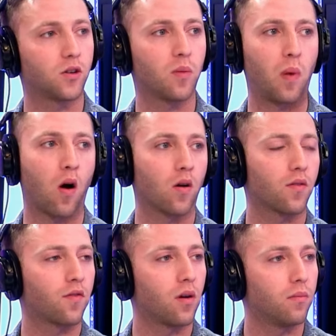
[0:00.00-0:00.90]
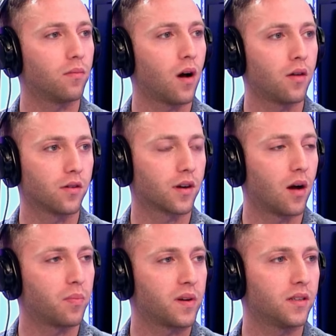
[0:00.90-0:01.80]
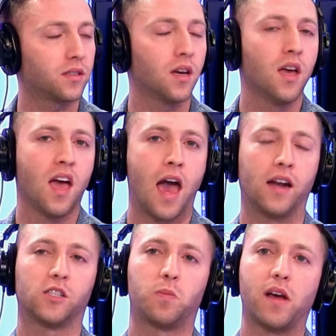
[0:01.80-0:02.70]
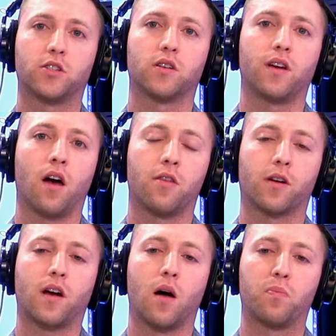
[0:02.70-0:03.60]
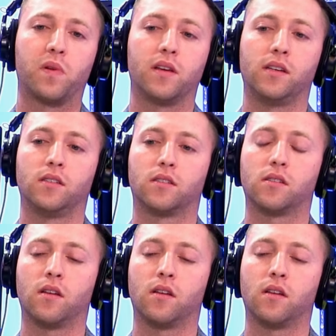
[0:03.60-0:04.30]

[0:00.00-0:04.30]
her apart from other companies, and especially other companies